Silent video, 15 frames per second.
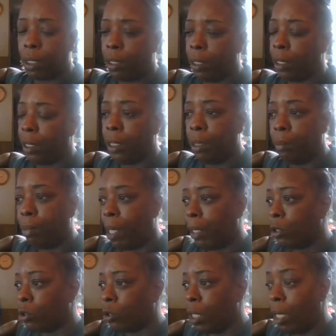They let
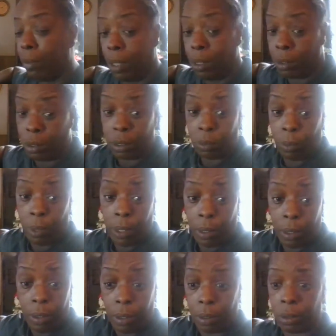anybody drive, and that's just the way
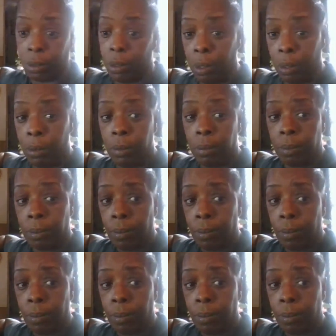it is, you know.